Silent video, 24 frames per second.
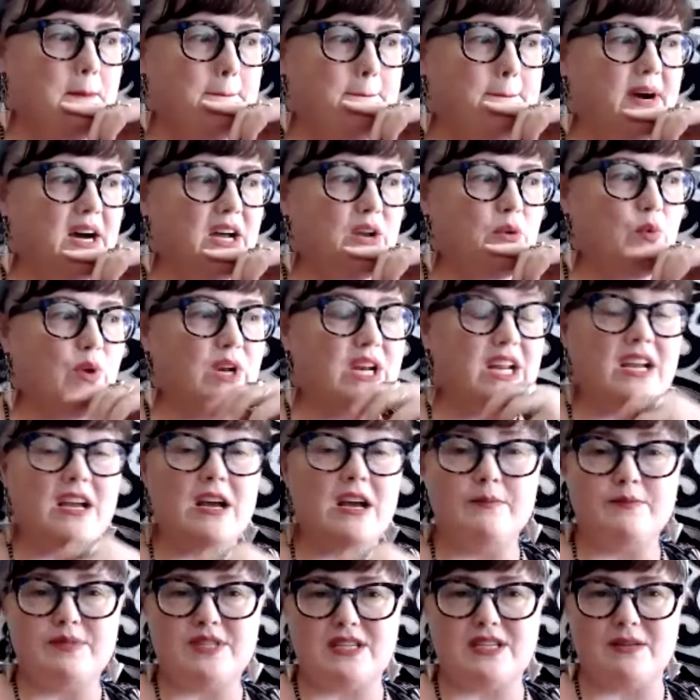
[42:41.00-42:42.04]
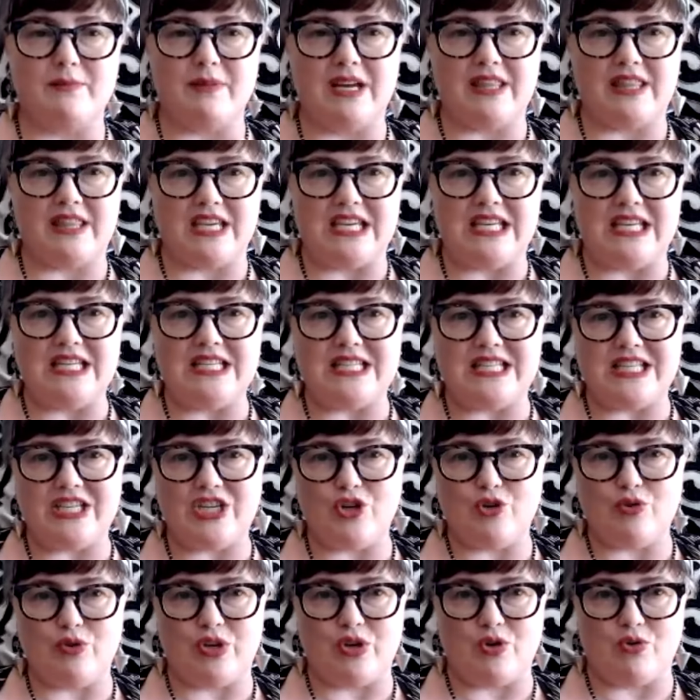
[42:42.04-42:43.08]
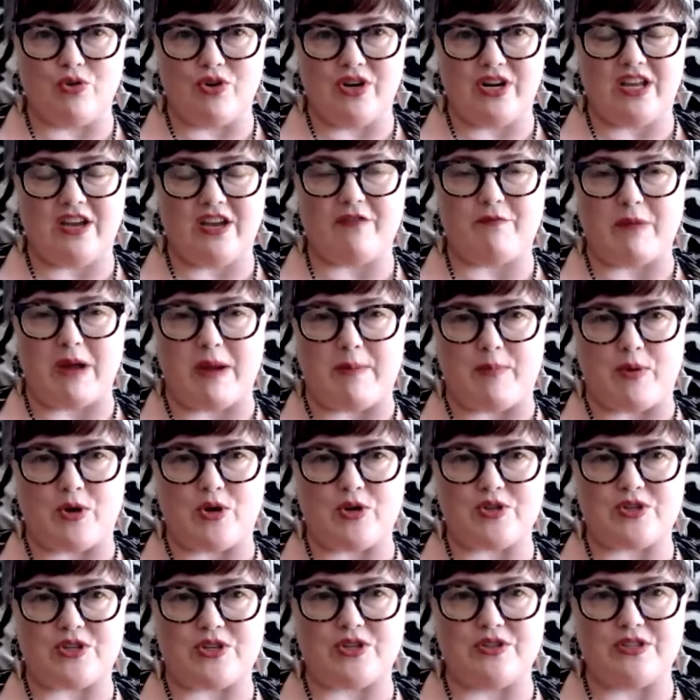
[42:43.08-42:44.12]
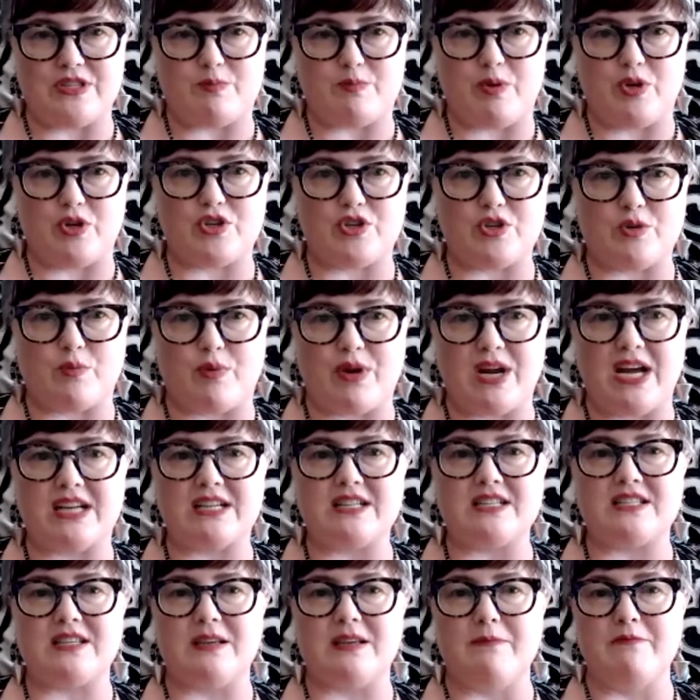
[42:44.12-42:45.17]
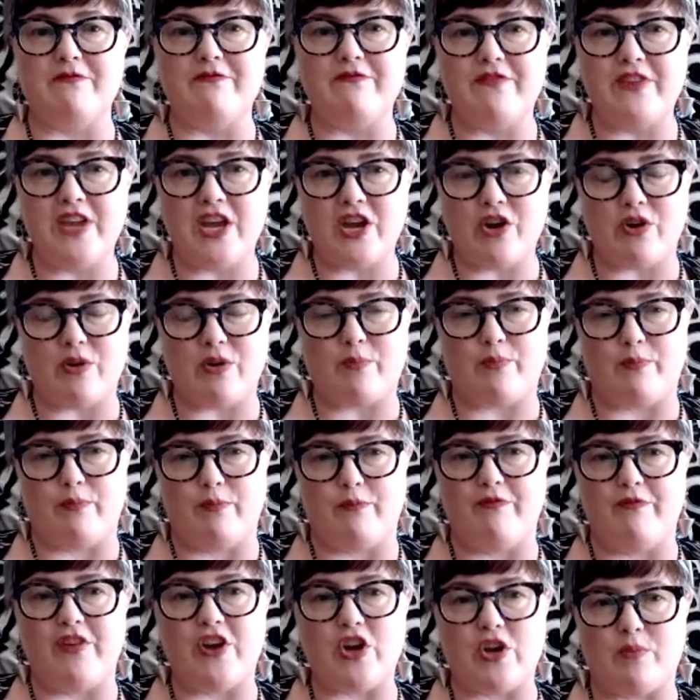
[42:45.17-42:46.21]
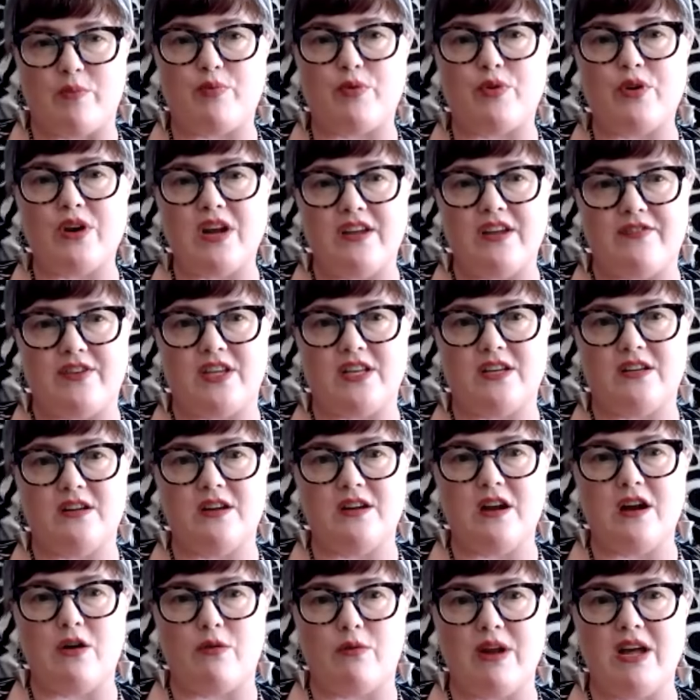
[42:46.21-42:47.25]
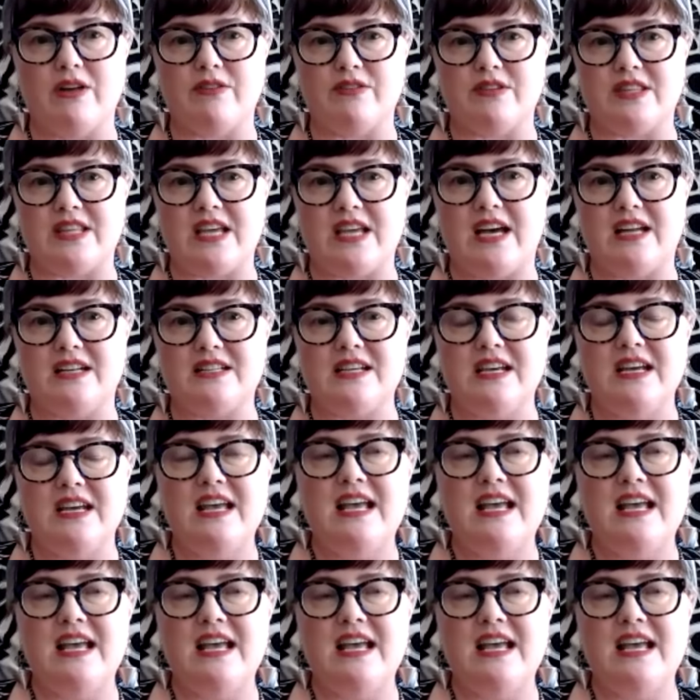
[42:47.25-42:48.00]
But when it comes to my the interiority of my personal spiritual practice, I'm very, very private around that.